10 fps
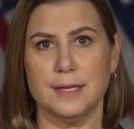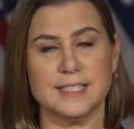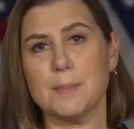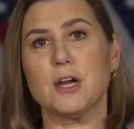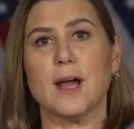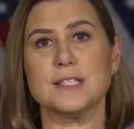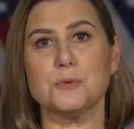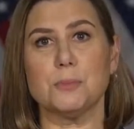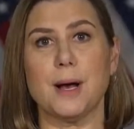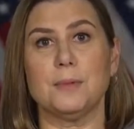Democrats and
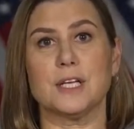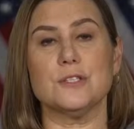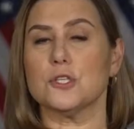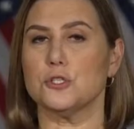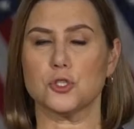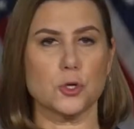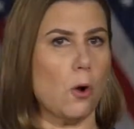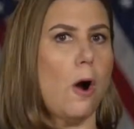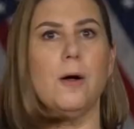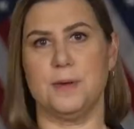Republicans should
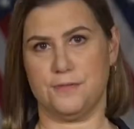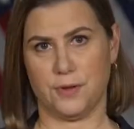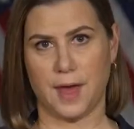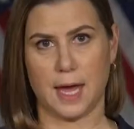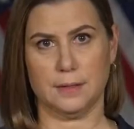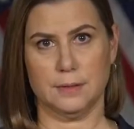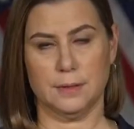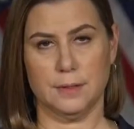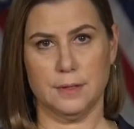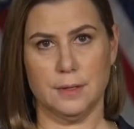all be for that.
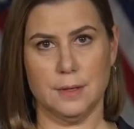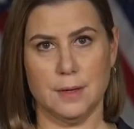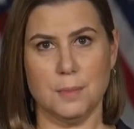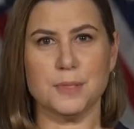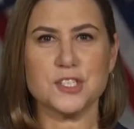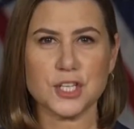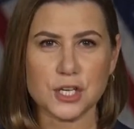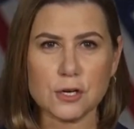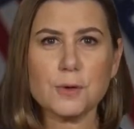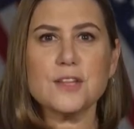But
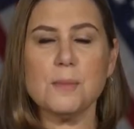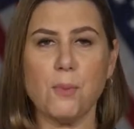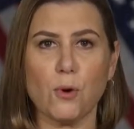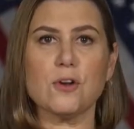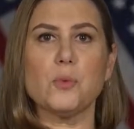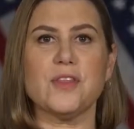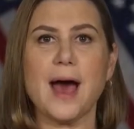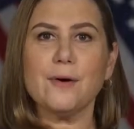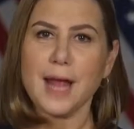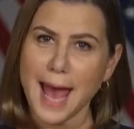securing the border
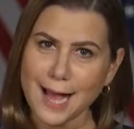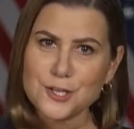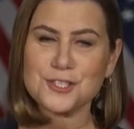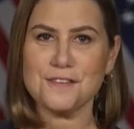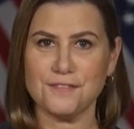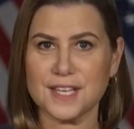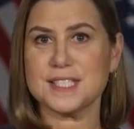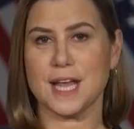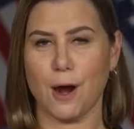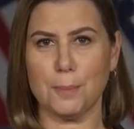without actually
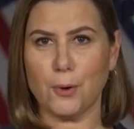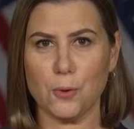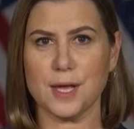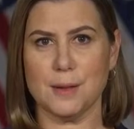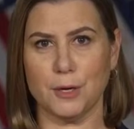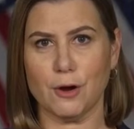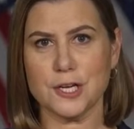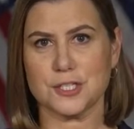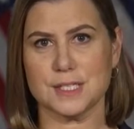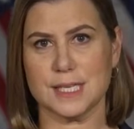fixing our broken
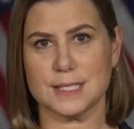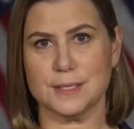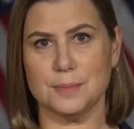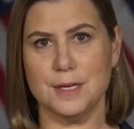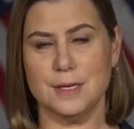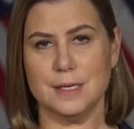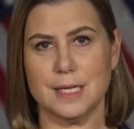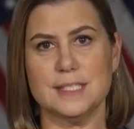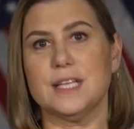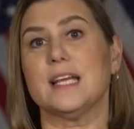immigration system
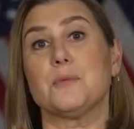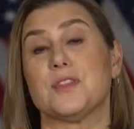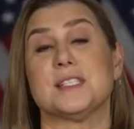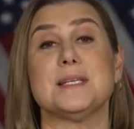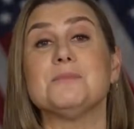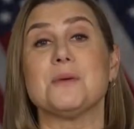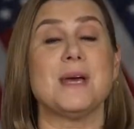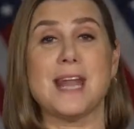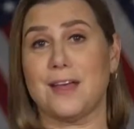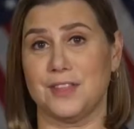is dealing with the symptom
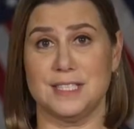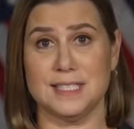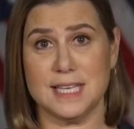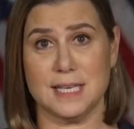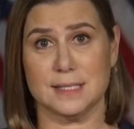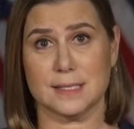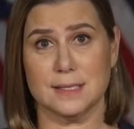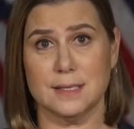and not the disease.